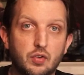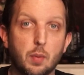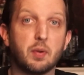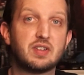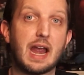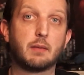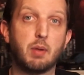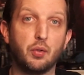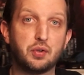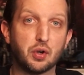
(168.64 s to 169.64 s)
to protect
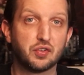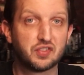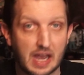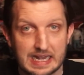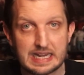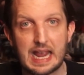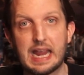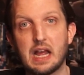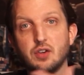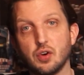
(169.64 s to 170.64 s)
both your site
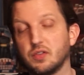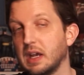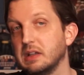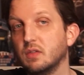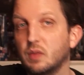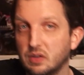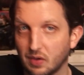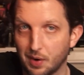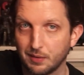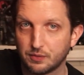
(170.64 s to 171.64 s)
and your site's
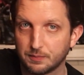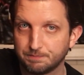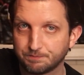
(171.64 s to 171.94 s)
visitors.